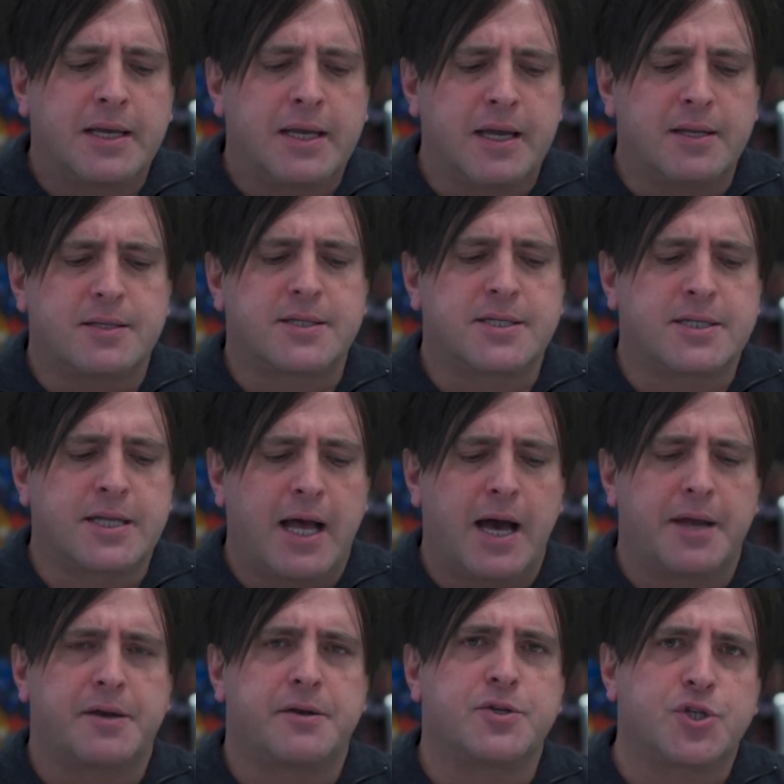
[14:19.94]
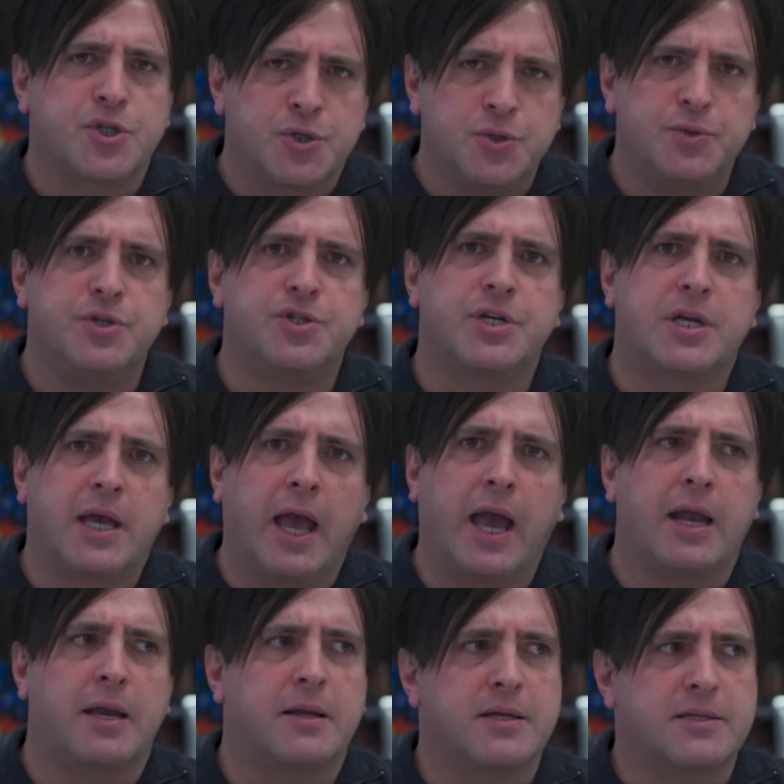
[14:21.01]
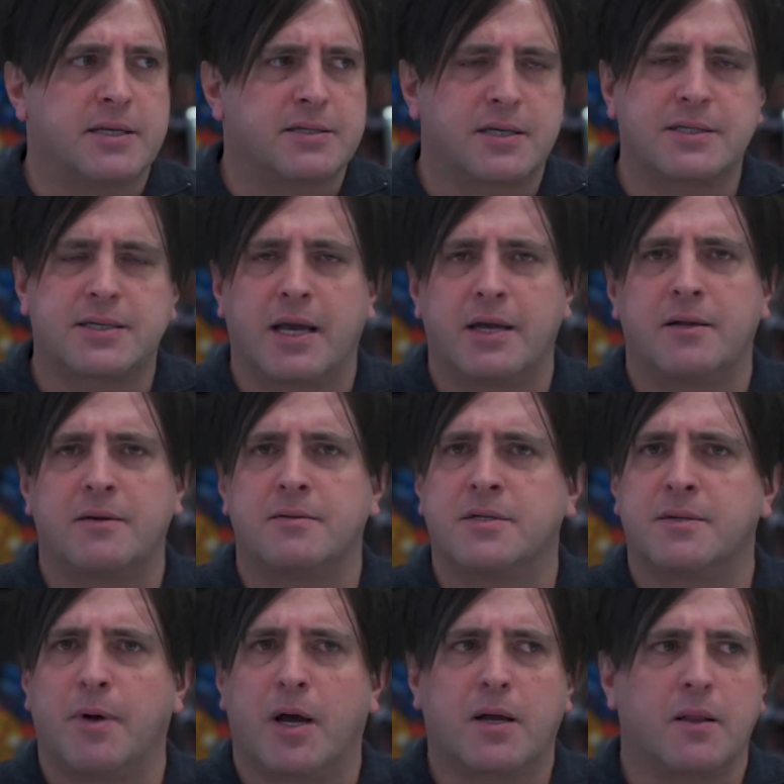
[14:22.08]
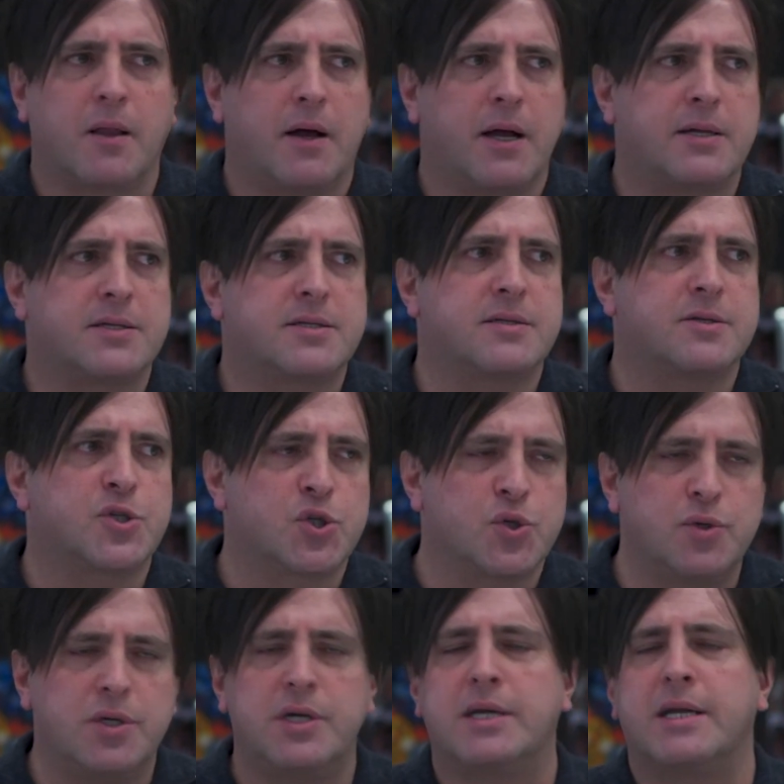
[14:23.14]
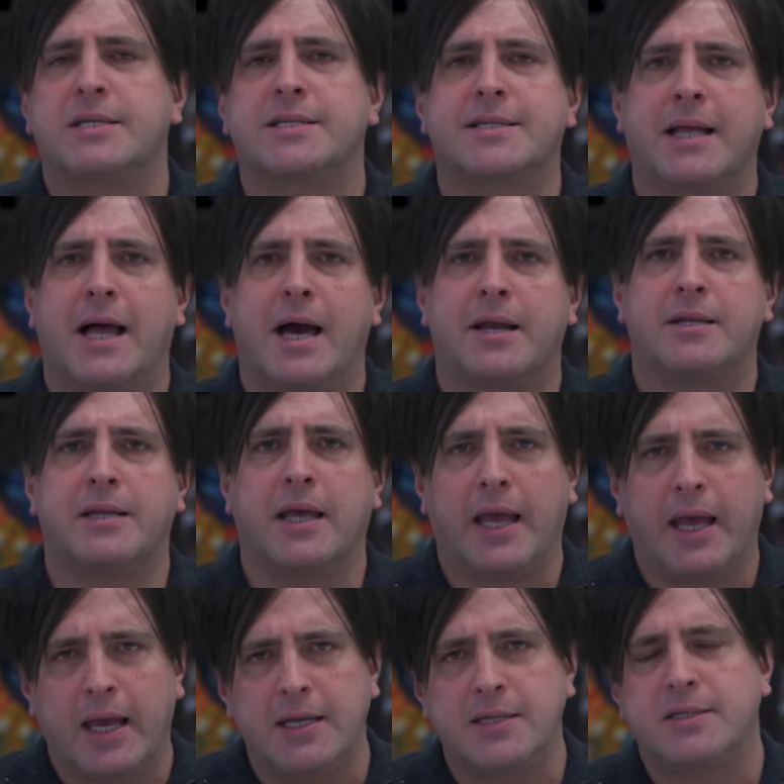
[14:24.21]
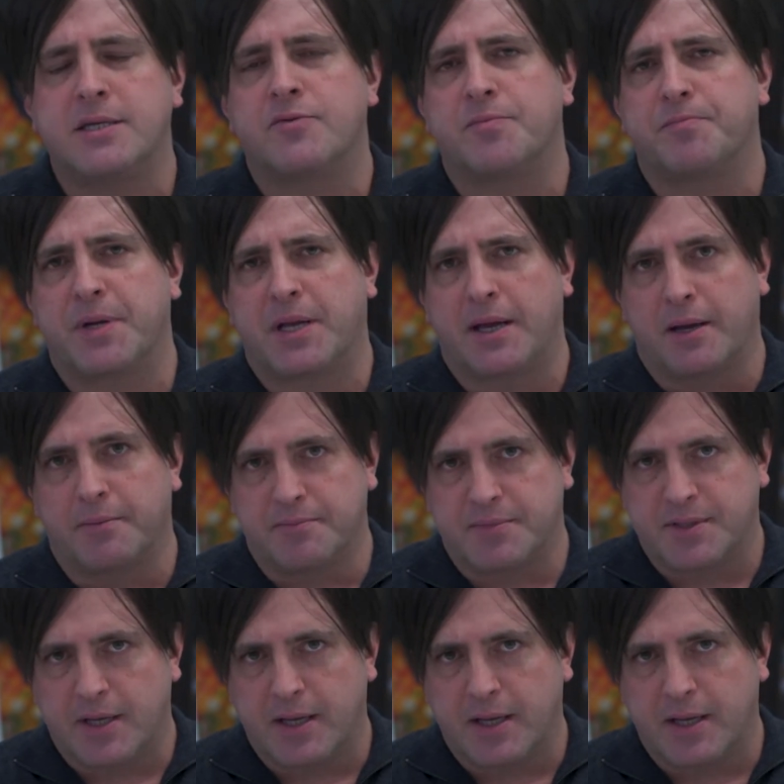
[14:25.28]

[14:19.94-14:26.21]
get started as soon as you can, because as I say to my clients, the sooner you get started, the easier it becomes.